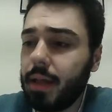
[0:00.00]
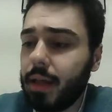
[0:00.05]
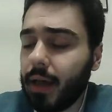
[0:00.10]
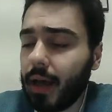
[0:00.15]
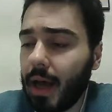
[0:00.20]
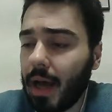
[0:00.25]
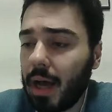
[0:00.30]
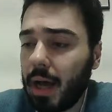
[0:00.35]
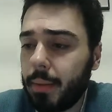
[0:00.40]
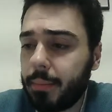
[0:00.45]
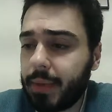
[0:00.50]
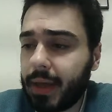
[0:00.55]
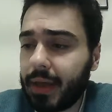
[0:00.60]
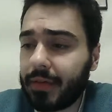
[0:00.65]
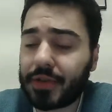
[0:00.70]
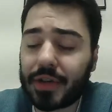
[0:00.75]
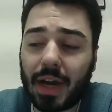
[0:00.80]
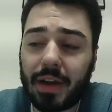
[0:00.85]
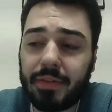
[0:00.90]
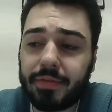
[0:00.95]

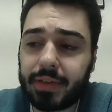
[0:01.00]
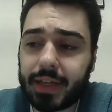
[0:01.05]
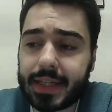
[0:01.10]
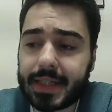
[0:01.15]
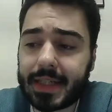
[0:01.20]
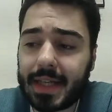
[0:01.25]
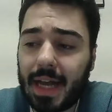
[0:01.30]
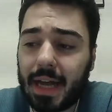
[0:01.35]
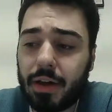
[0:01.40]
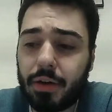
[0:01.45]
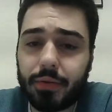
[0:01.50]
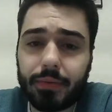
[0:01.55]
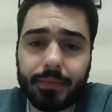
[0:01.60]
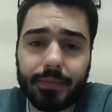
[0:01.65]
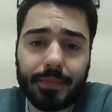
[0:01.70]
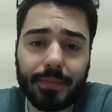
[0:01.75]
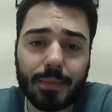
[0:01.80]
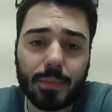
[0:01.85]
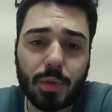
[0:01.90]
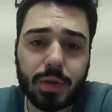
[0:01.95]
If Scheifele's down
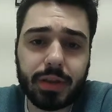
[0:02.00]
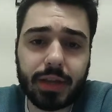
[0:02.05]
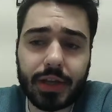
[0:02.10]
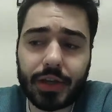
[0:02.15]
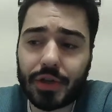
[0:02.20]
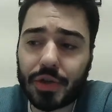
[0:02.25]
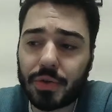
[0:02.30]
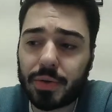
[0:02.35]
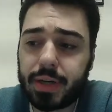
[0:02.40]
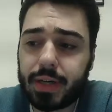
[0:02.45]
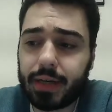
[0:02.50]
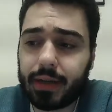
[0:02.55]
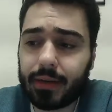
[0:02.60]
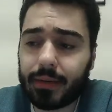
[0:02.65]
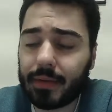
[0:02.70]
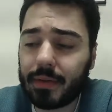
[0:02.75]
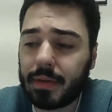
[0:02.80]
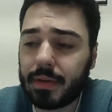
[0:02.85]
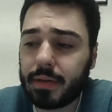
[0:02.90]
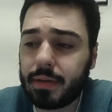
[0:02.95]
with injury
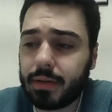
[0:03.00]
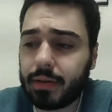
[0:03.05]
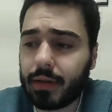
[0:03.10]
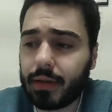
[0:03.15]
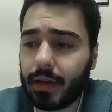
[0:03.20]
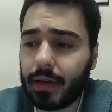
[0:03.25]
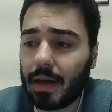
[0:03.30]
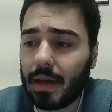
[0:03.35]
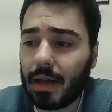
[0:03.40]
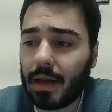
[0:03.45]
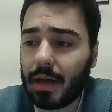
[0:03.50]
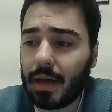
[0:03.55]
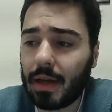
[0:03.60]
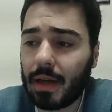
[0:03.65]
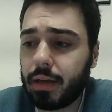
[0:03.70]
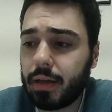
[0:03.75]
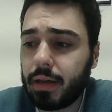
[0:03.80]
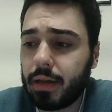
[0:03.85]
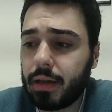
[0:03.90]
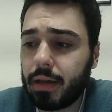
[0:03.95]

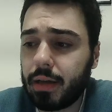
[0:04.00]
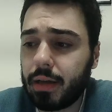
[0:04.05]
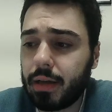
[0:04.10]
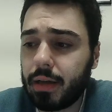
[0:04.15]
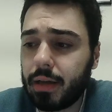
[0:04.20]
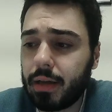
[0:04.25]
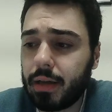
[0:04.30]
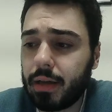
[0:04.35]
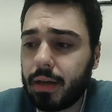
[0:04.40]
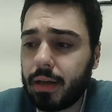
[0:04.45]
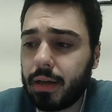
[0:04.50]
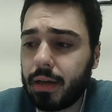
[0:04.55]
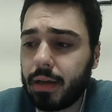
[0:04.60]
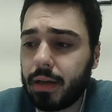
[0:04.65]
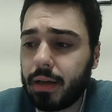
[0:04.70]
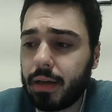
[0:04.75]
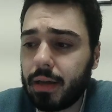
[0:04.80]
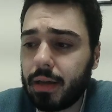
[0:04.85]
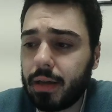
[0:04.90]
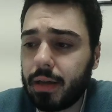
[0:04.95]
at some point, I
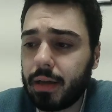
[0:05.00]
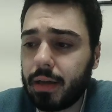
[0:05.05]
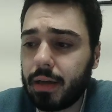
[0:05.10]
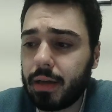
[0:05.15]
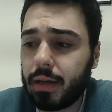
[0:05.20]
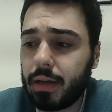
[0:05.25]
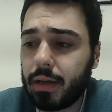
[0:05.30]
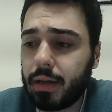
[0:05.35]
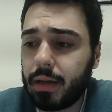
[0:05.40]
think that you might